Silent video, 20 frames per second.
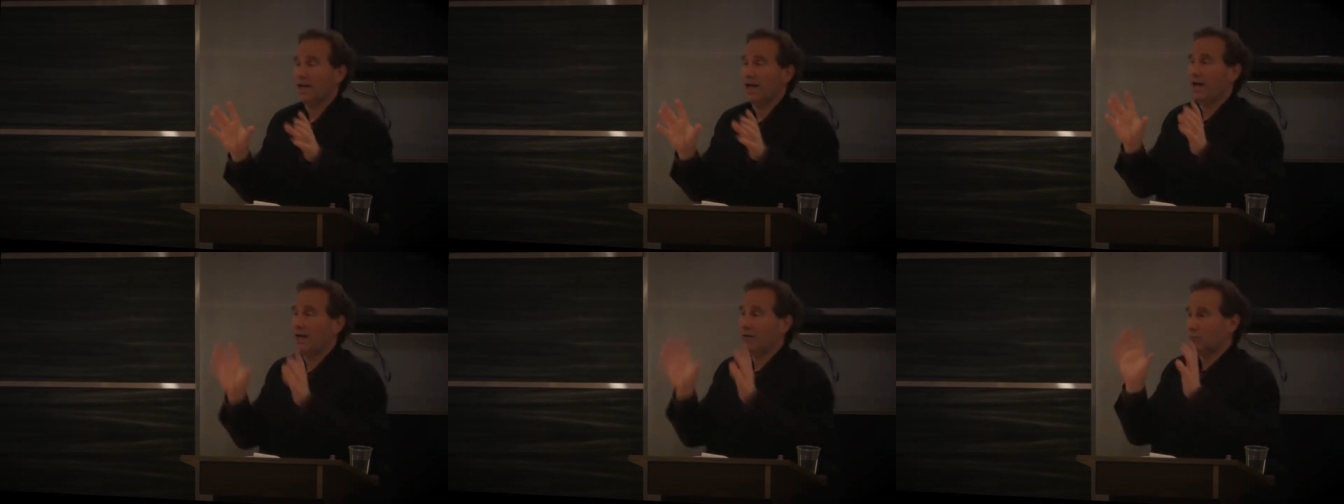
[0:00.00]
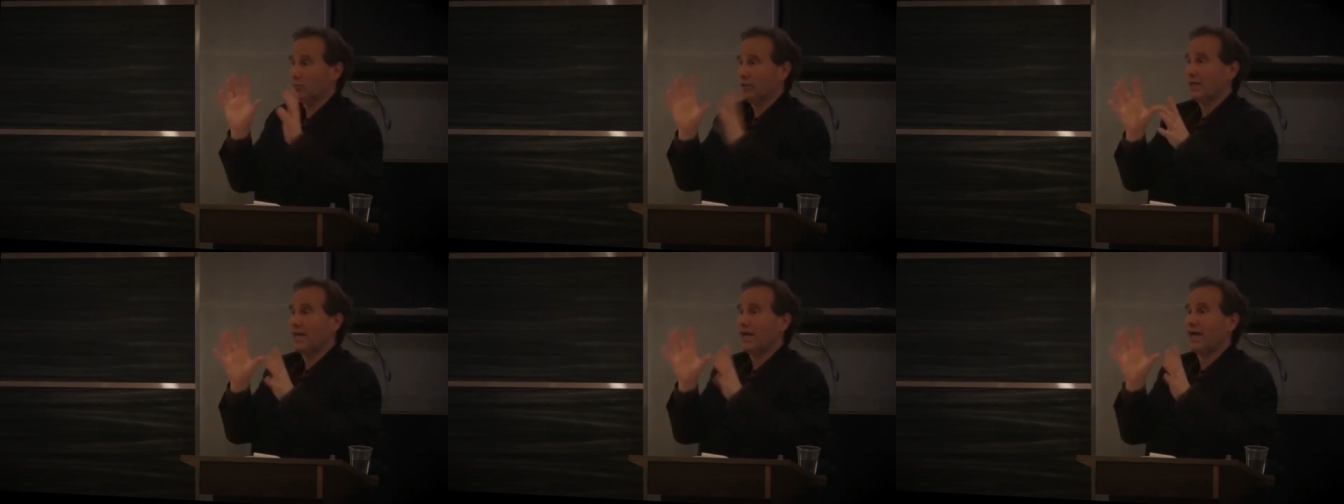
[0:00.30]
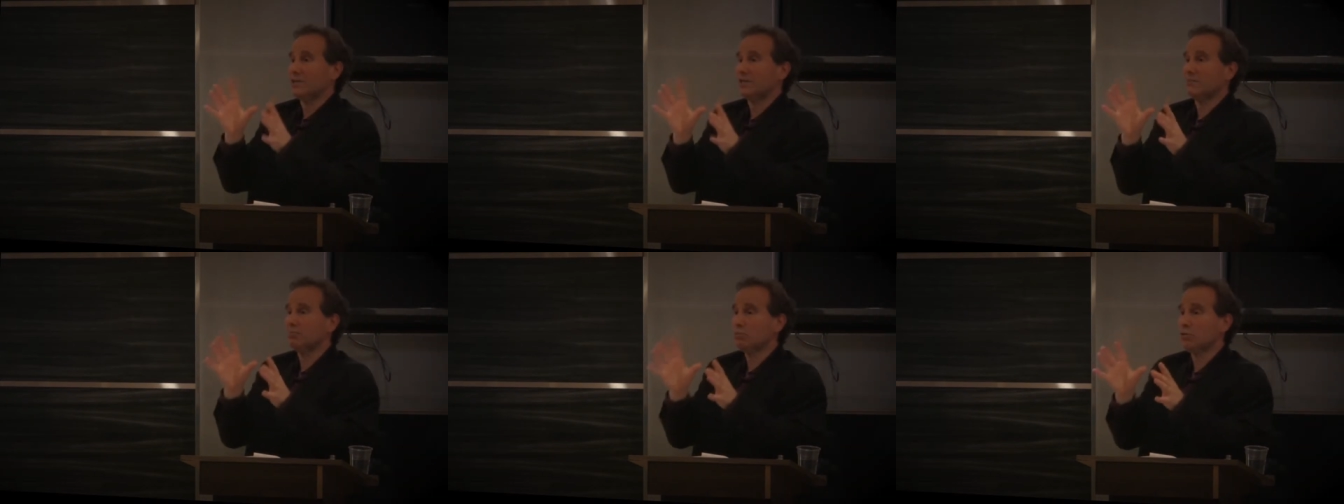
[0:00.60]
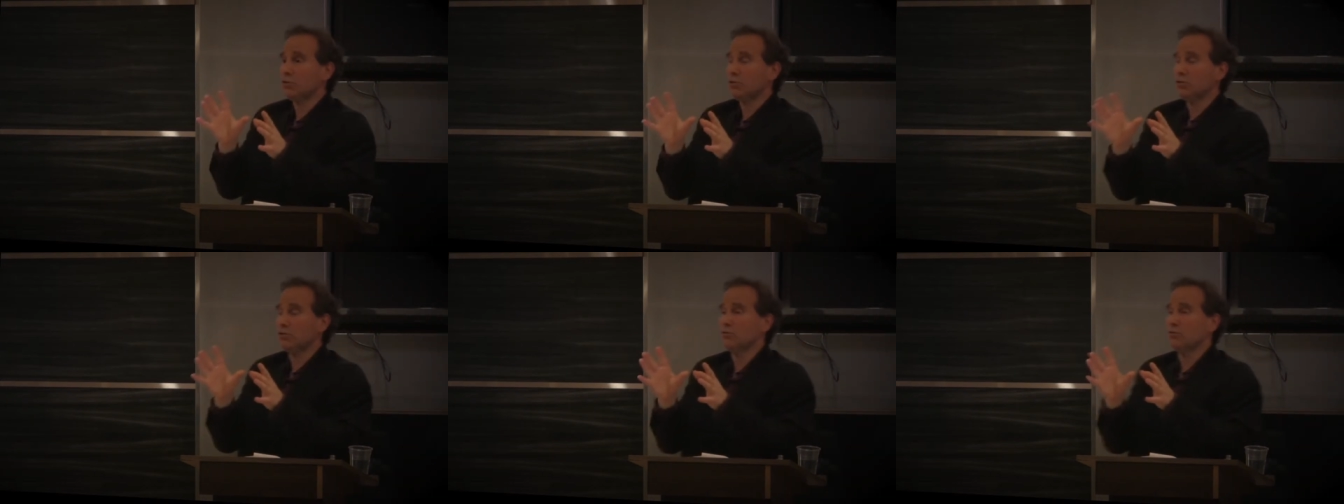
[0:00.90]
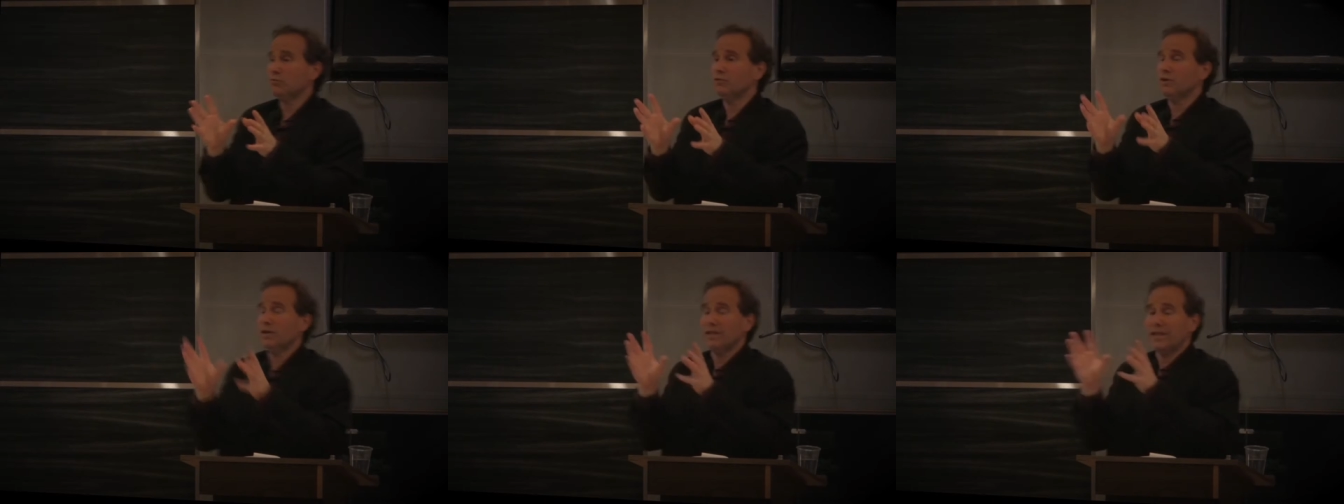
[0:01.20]
And we had to
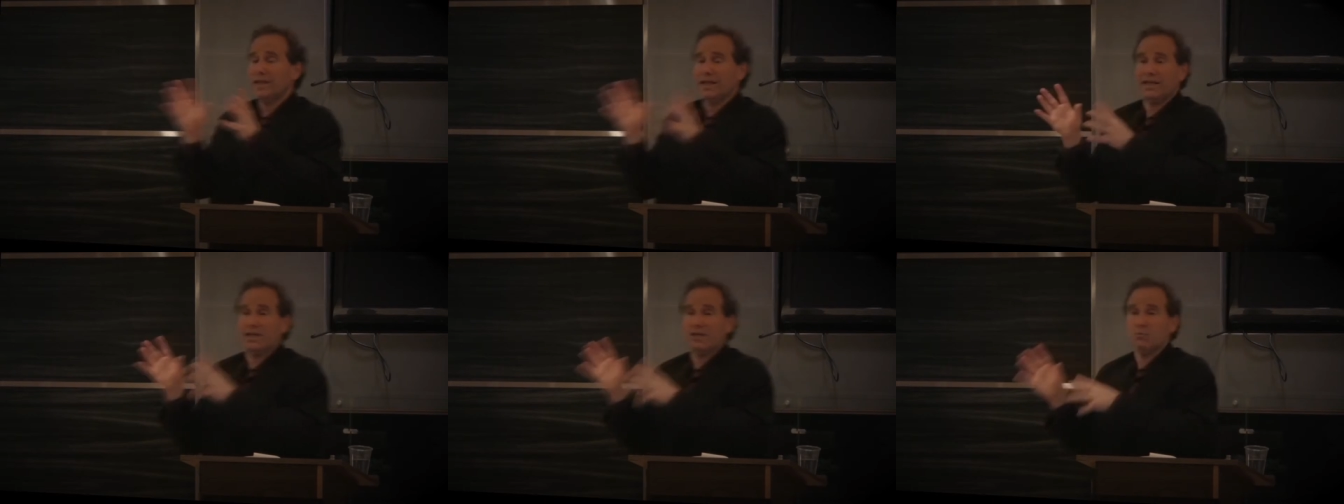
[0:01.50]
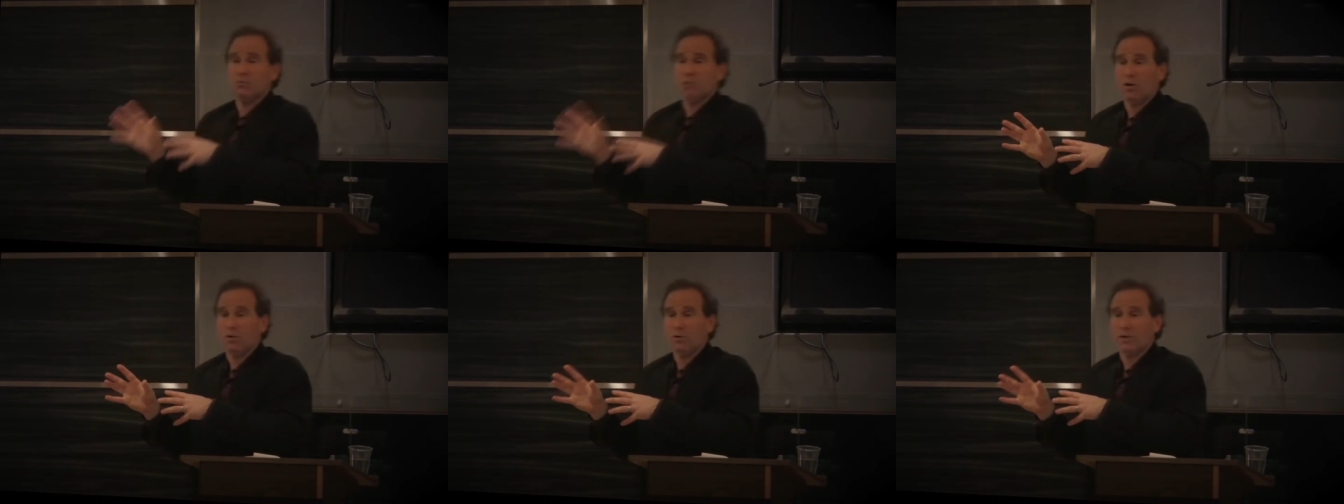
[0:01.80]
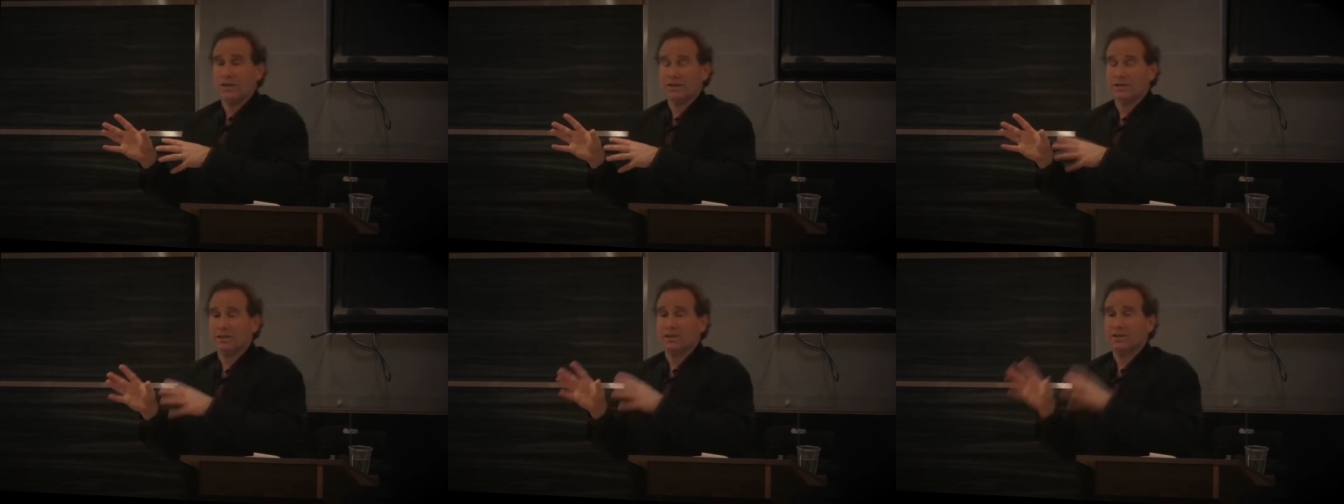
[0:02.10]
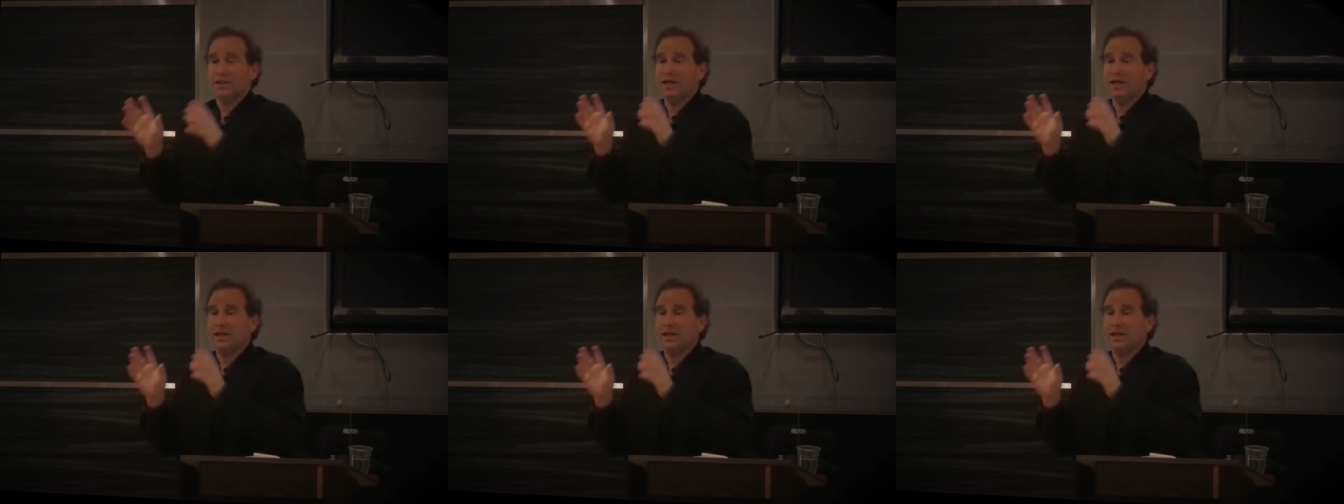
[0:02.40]
prove that he wrote it.